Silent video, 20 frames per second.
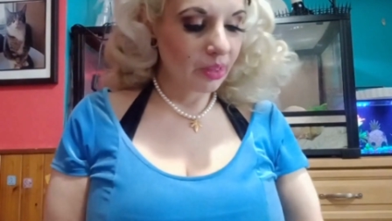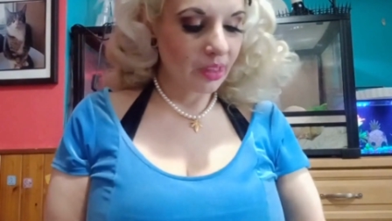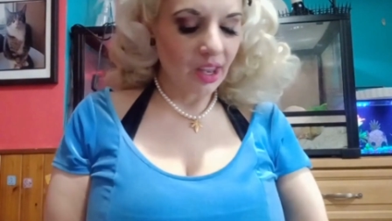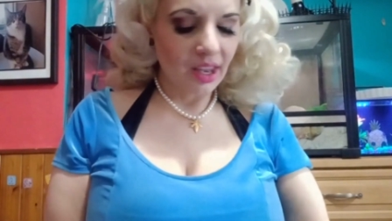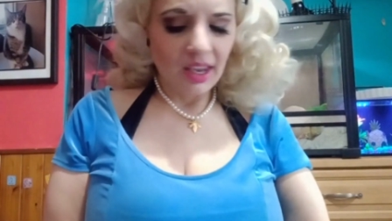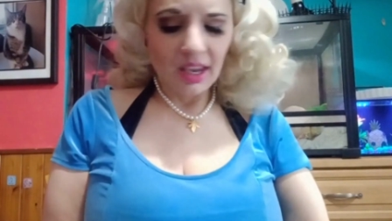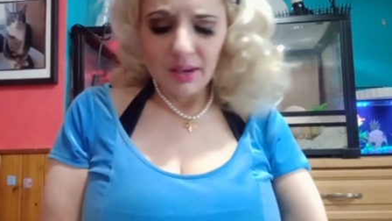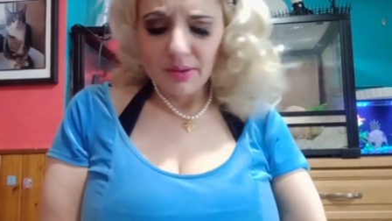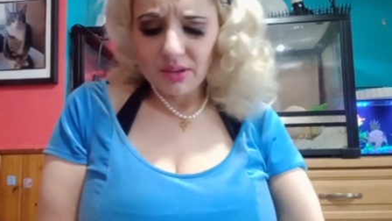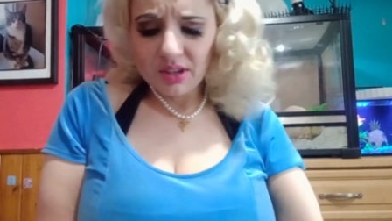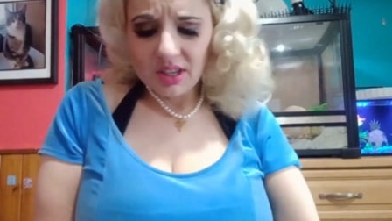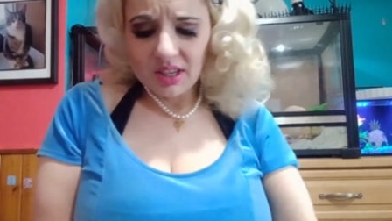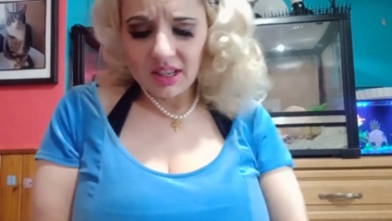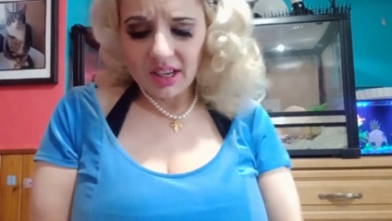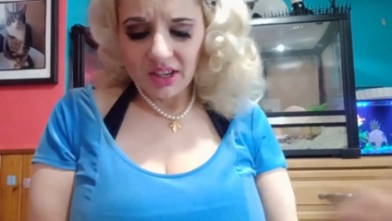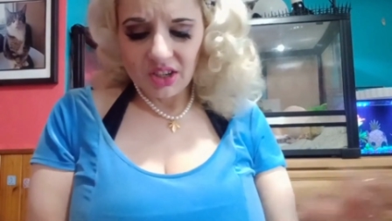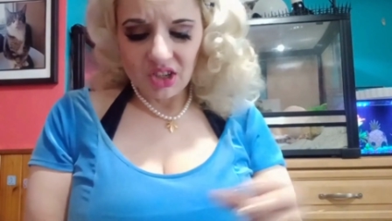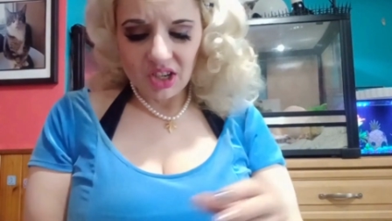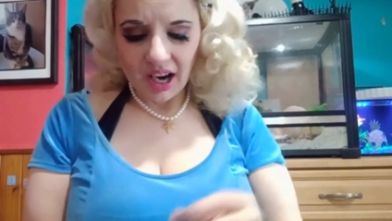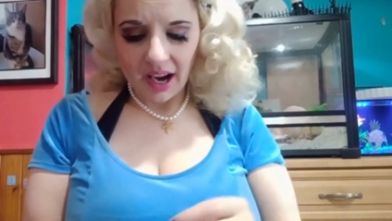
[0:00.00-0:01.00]
It was just
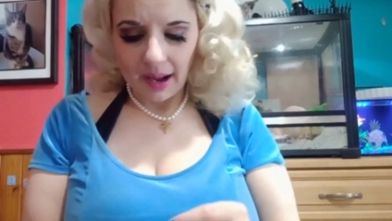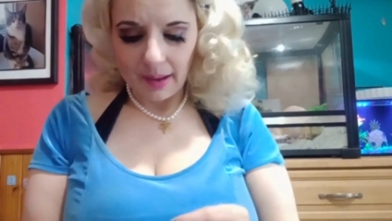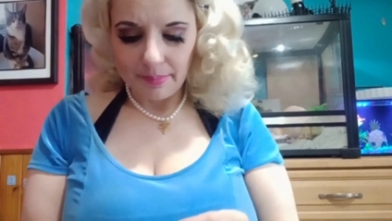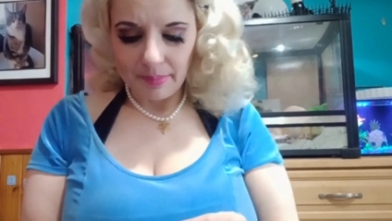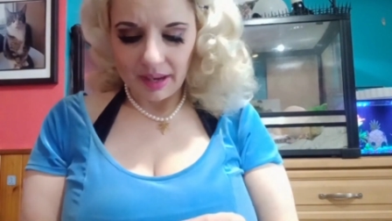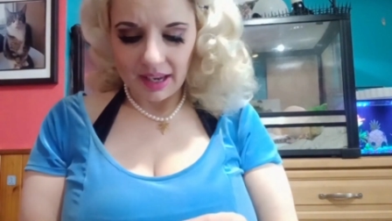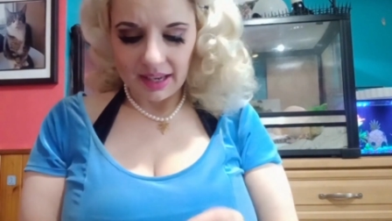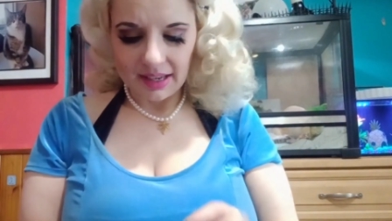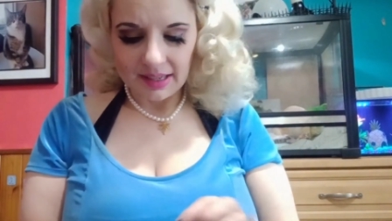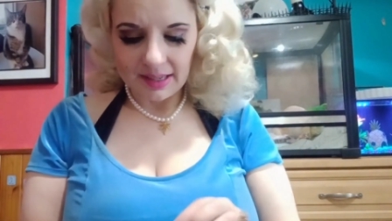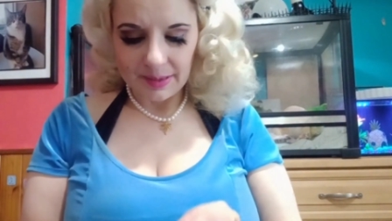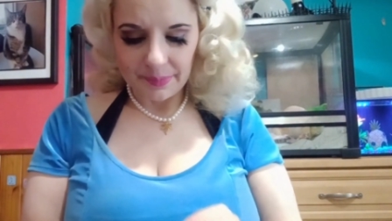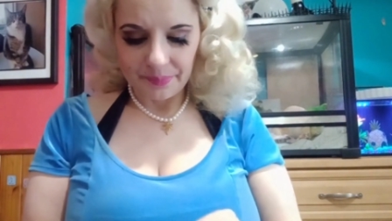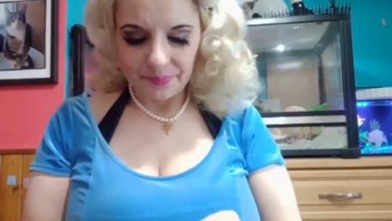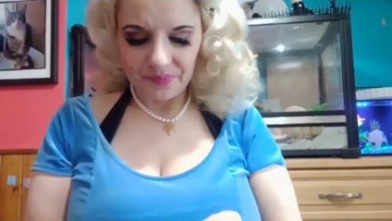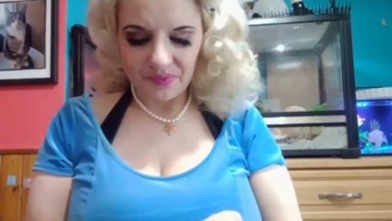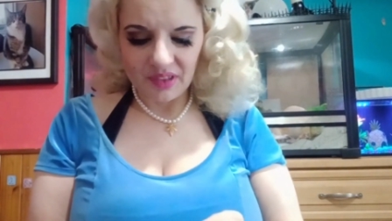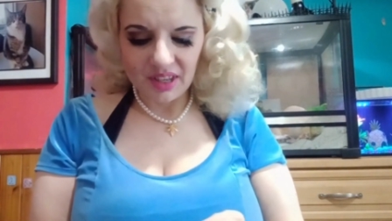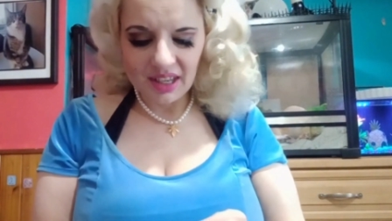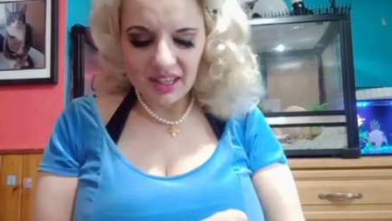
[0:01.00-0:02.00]
like chat based.
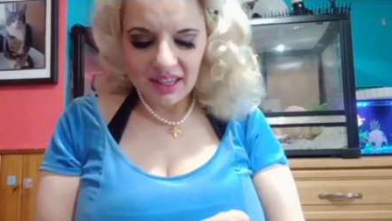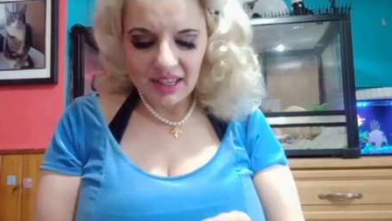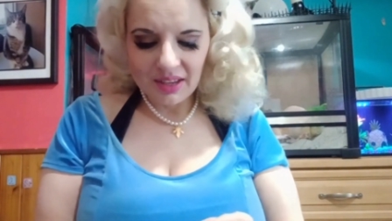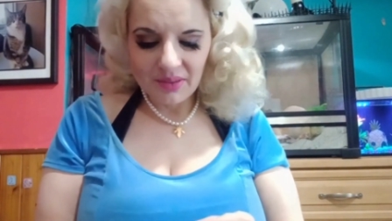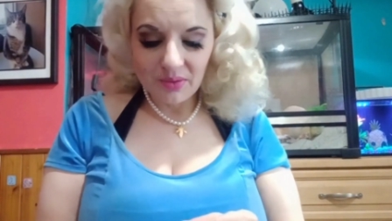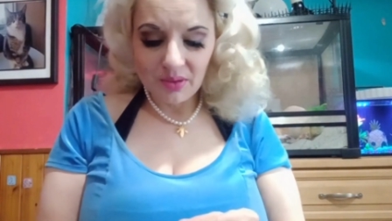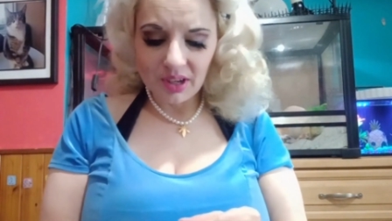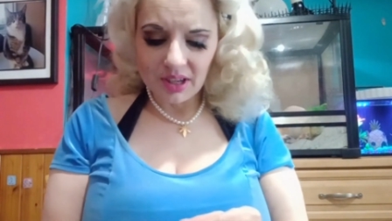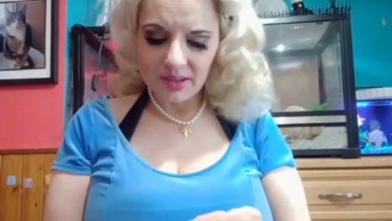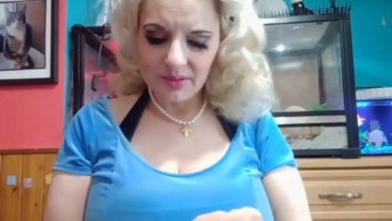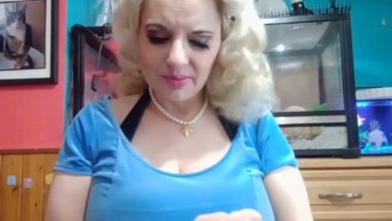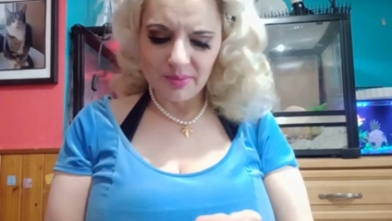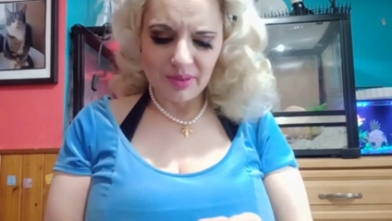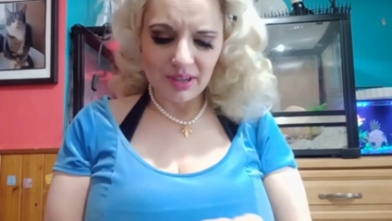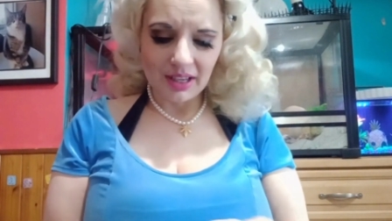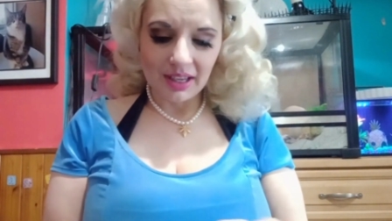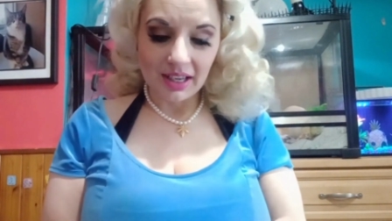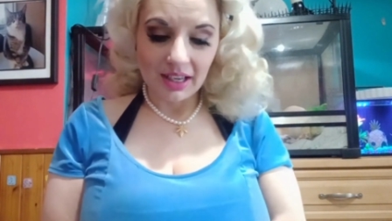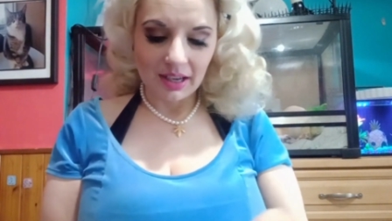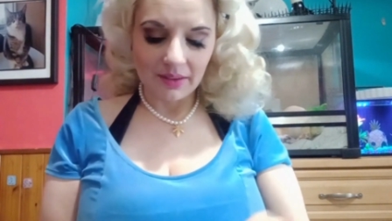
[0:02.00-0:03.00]
It's
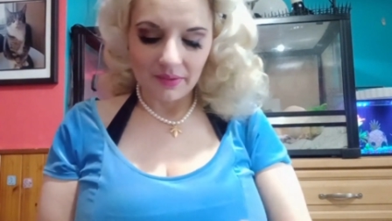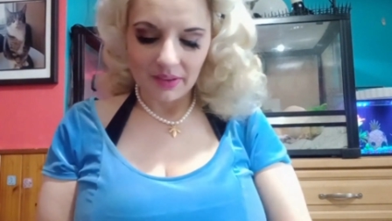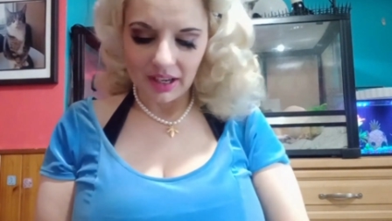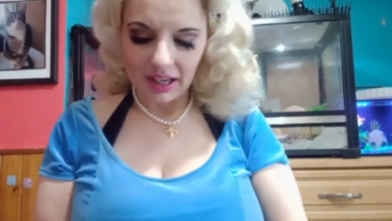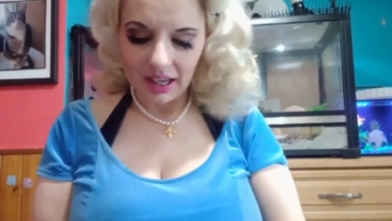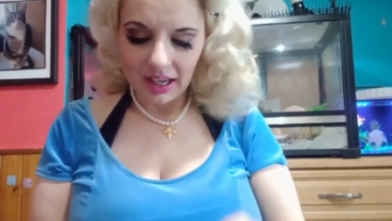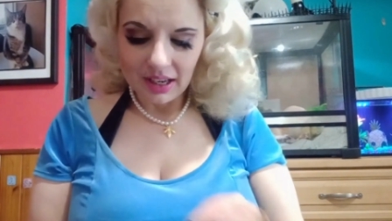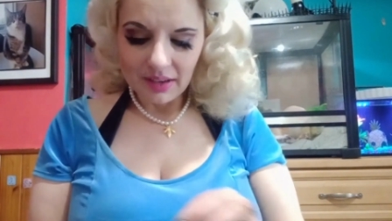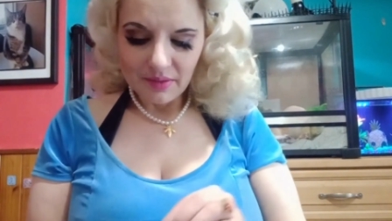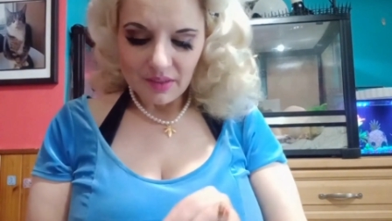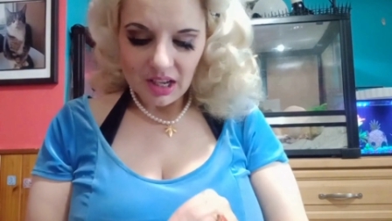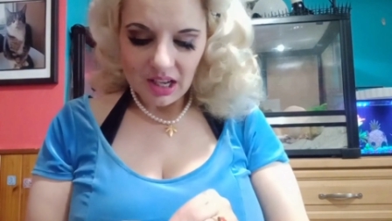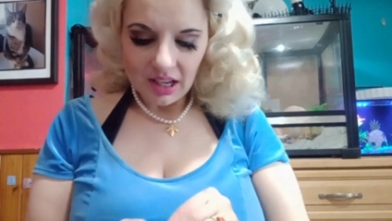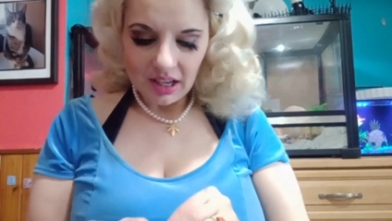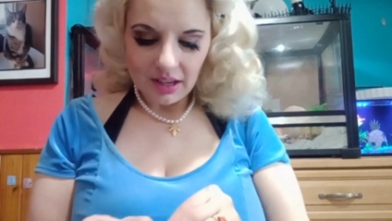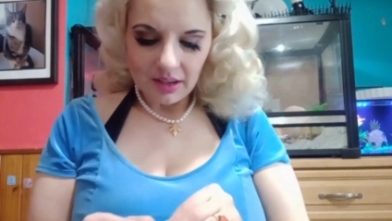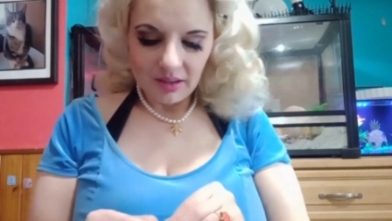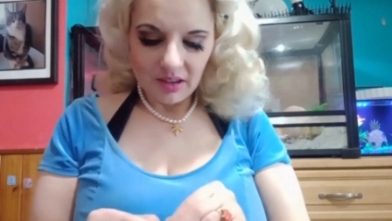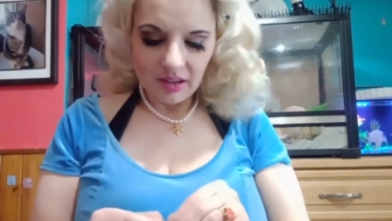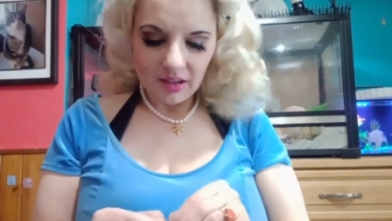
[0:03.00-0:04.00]
really kind of funny.
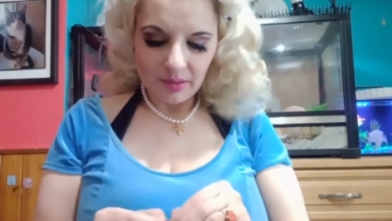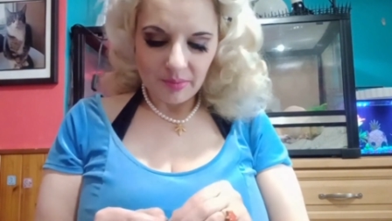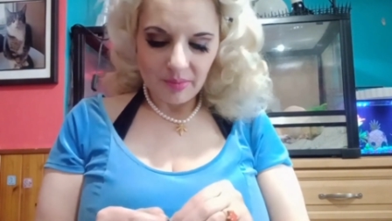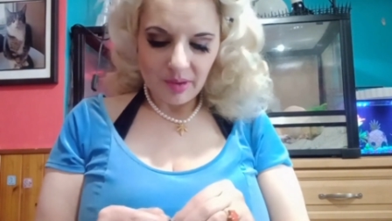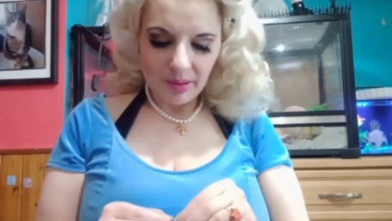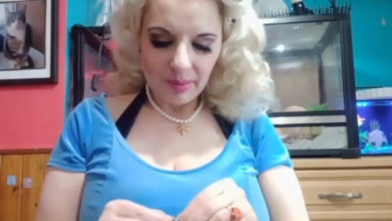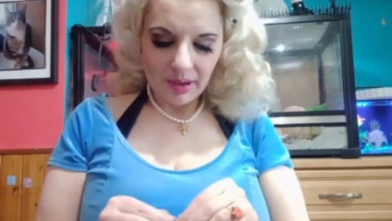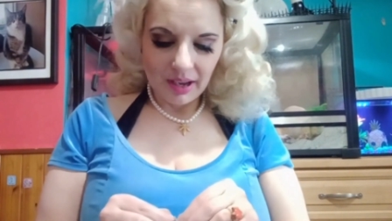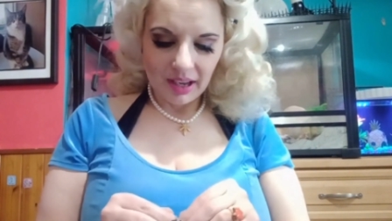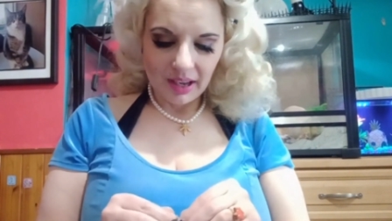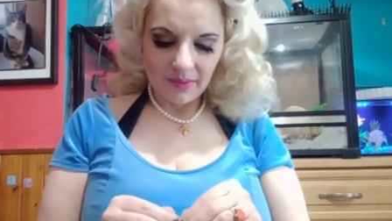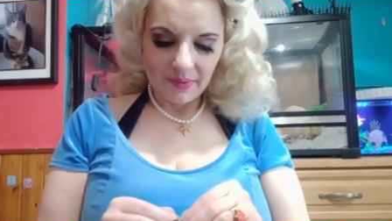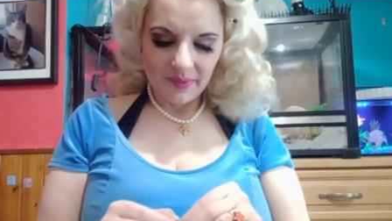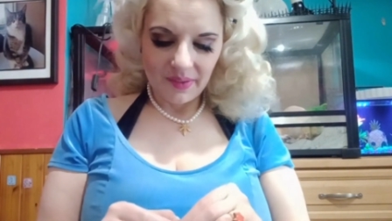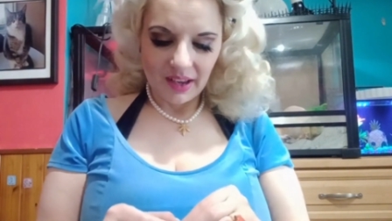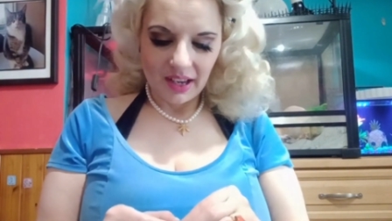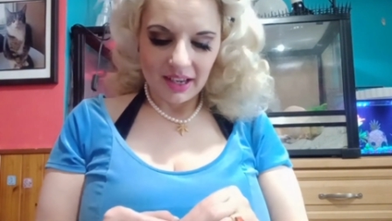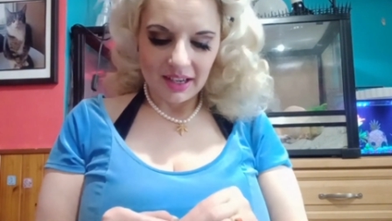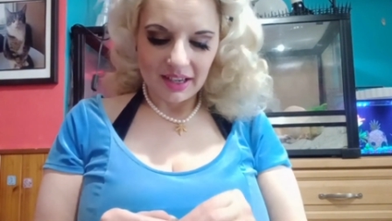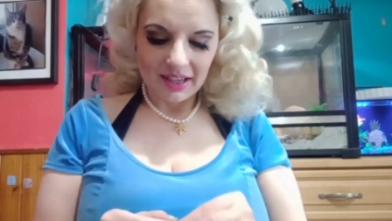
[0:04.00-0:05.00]
Maybe I can
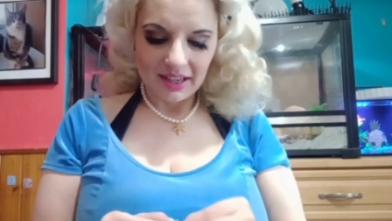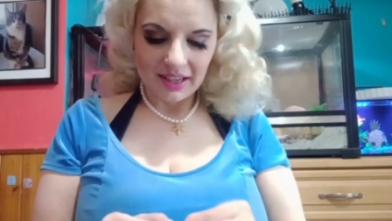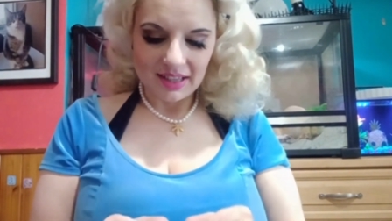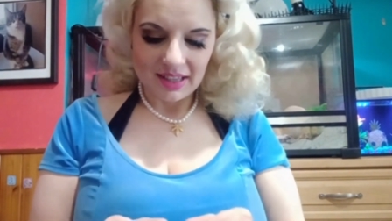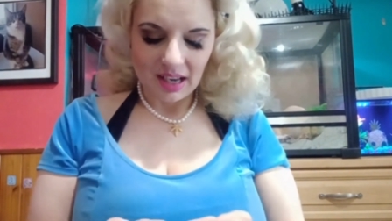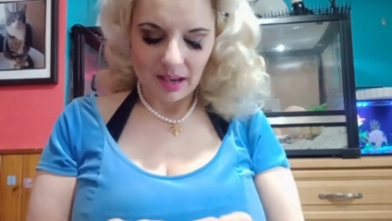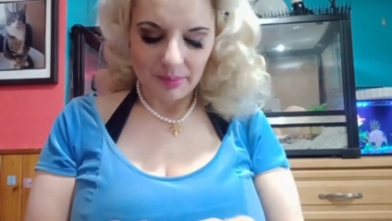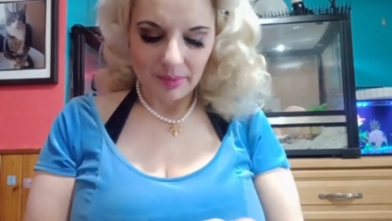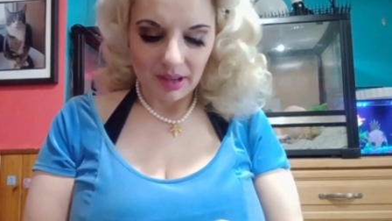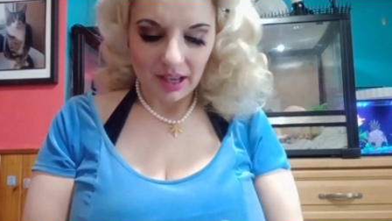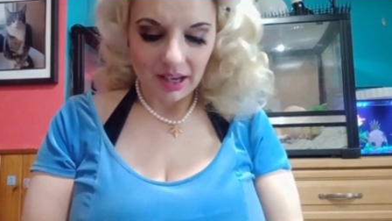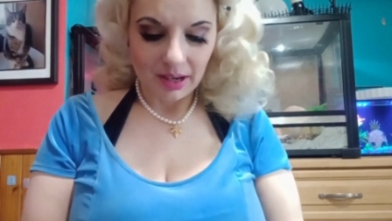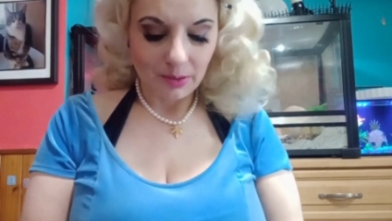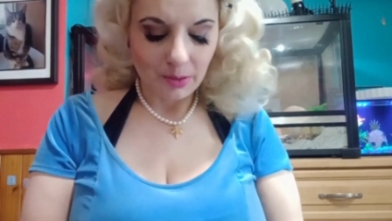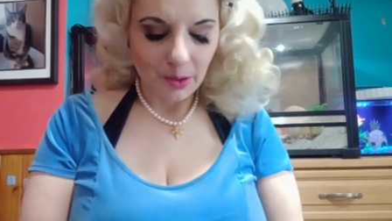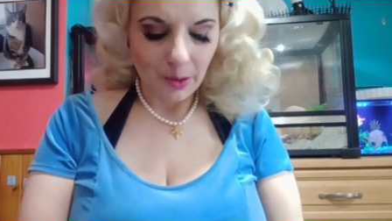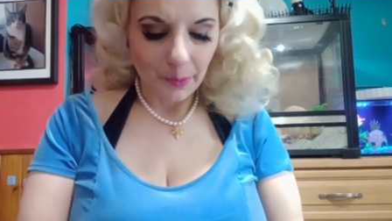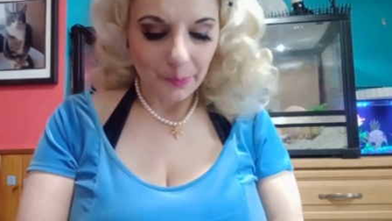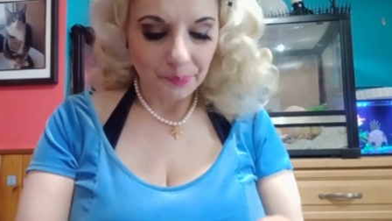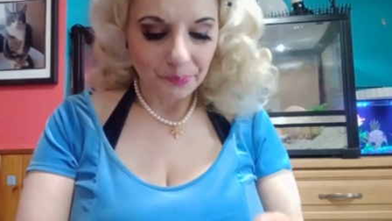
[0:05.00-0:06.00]
find an example. I don't
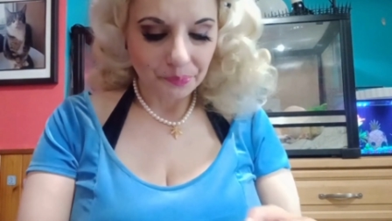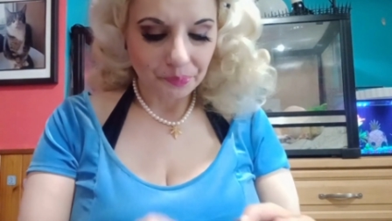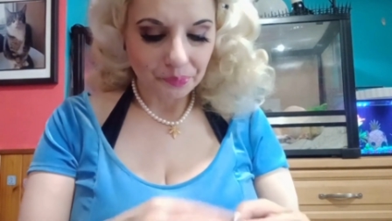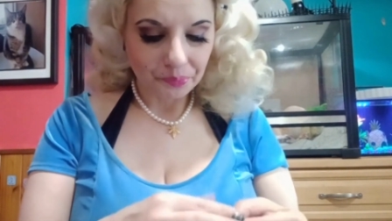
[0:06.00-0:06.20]
know.